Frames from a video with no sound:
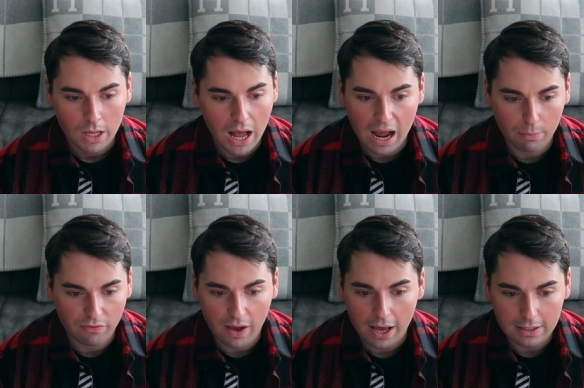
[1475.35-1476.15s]
I'm a
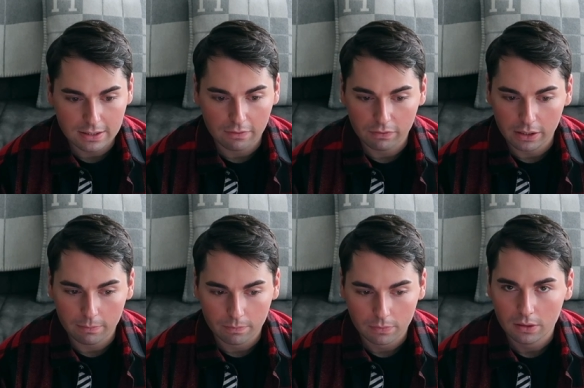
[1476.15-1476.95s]
fan. It's
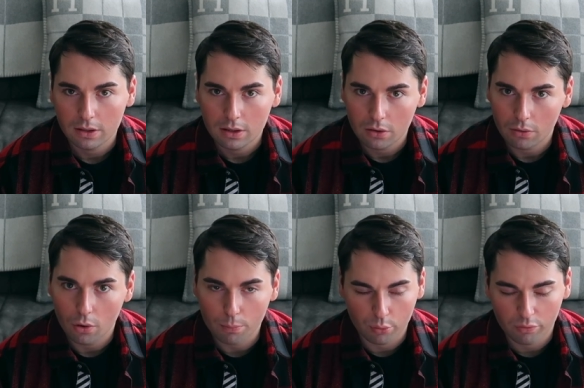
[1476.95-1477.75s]
definitely
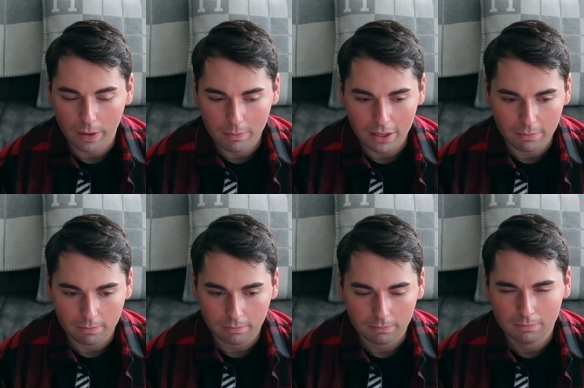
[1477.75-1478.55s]
approved by
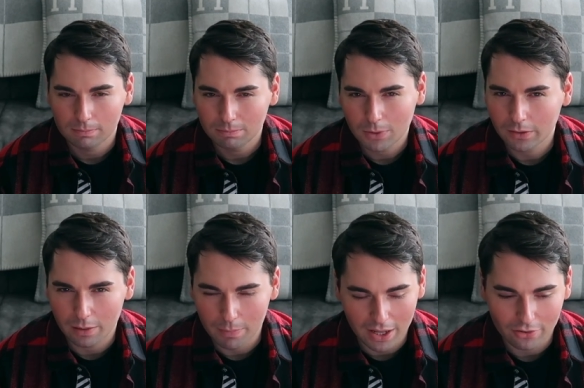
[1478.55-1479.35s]
me. Not that
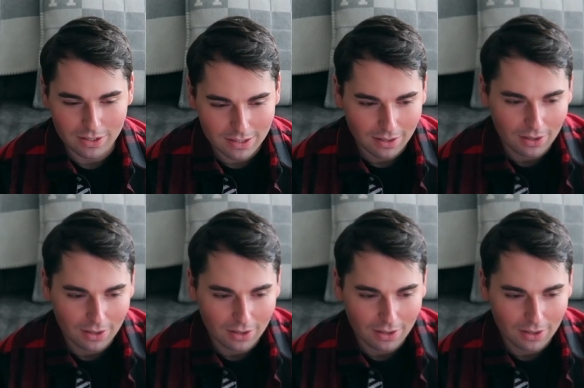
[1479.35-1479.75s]
it matters.